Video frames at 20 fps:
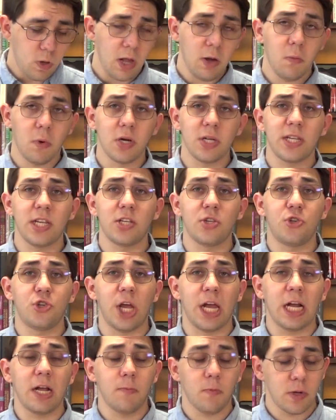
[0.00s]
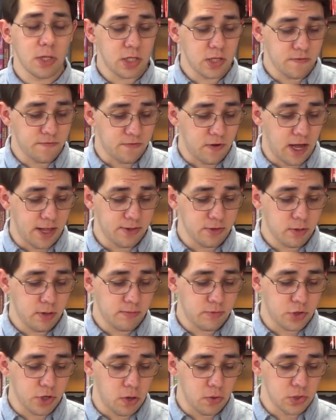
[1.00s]
where it says, Jacob was the father
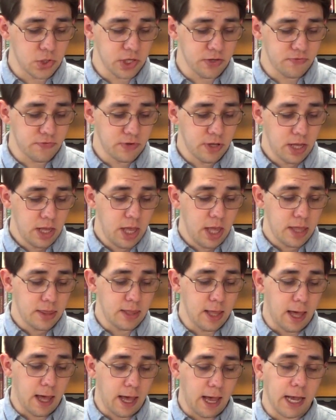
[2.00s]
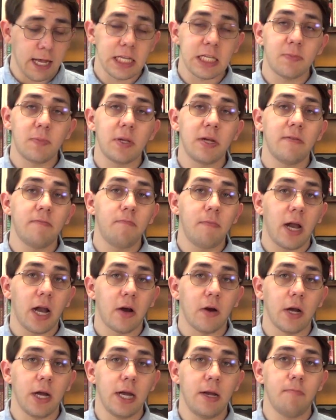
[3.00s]
of Joseph, the husband of
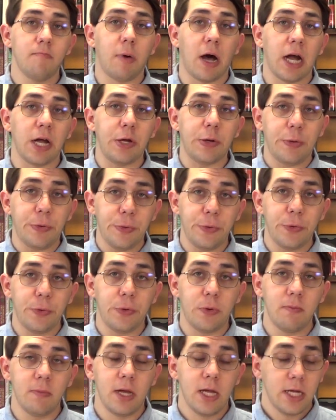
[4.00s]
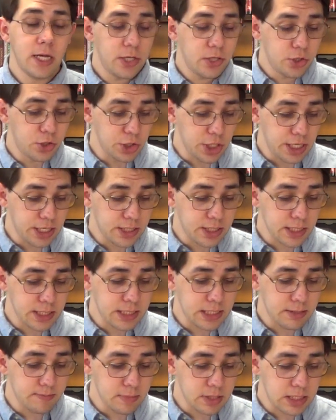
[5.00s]
Mary, by whom
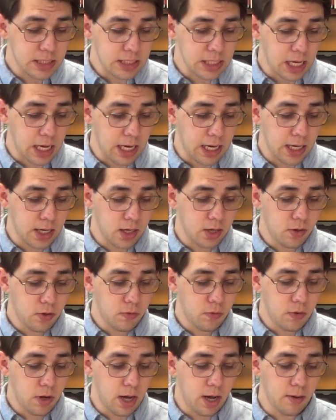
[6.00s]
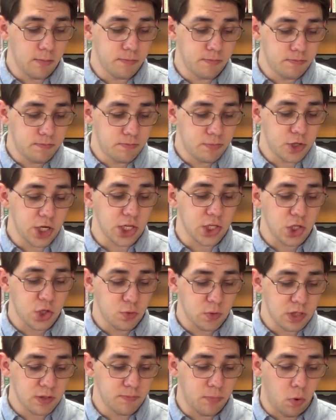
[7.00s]
Jesus the Messiah,
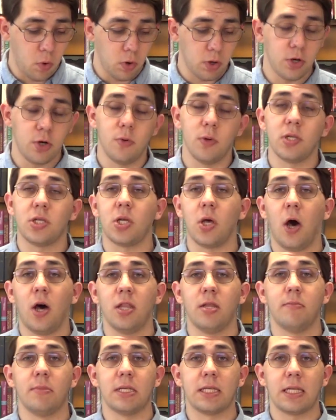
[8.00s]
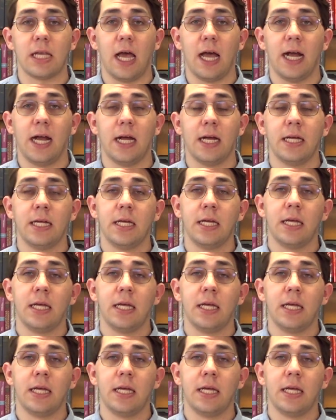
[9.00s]
Jesus was born, who is called the Messiah.